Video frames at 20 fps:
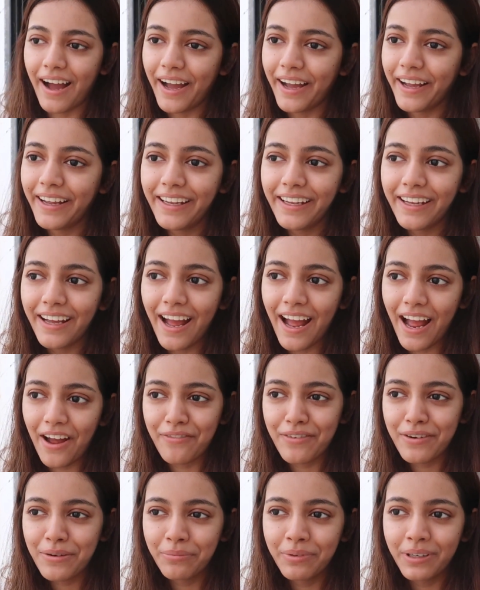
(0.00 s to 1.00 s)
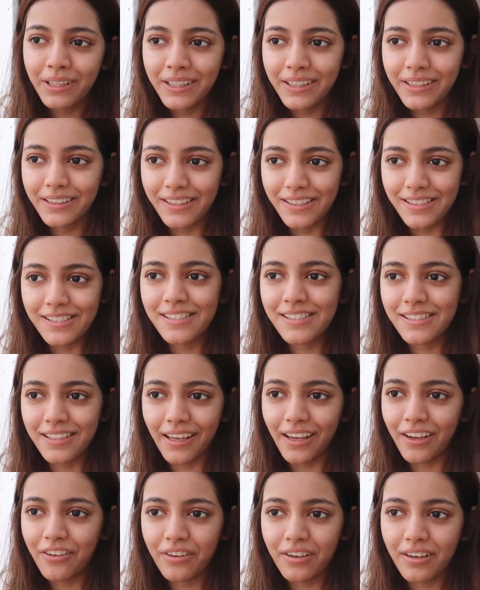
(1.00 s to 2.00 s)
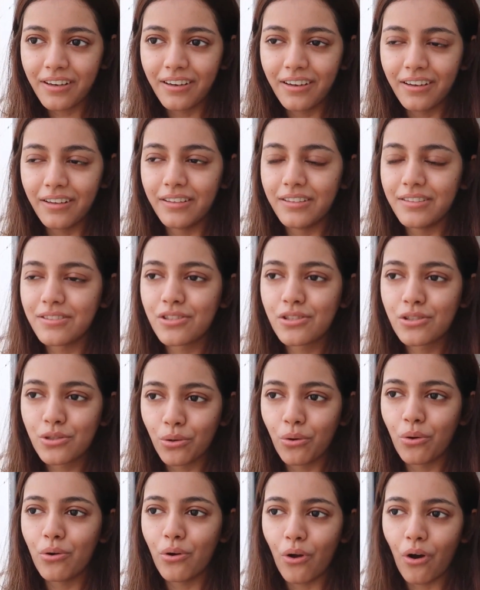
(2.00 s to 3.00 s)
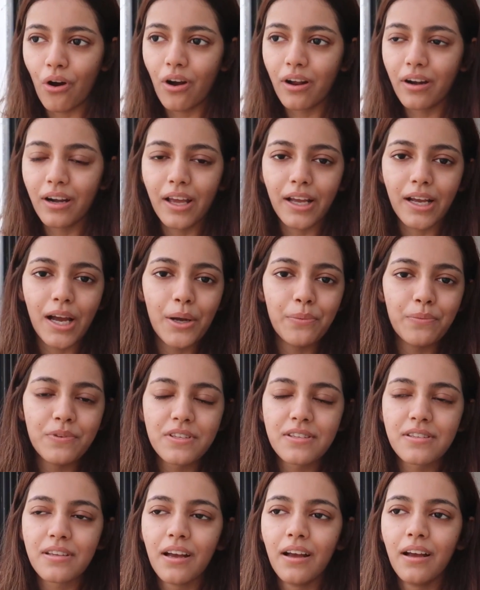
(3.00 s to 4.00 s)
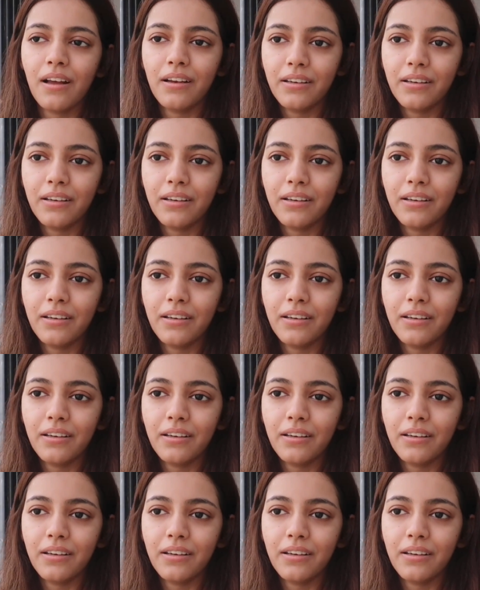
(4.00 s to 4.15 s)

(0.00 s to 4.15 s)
I haven't been this sick in so long. Like I was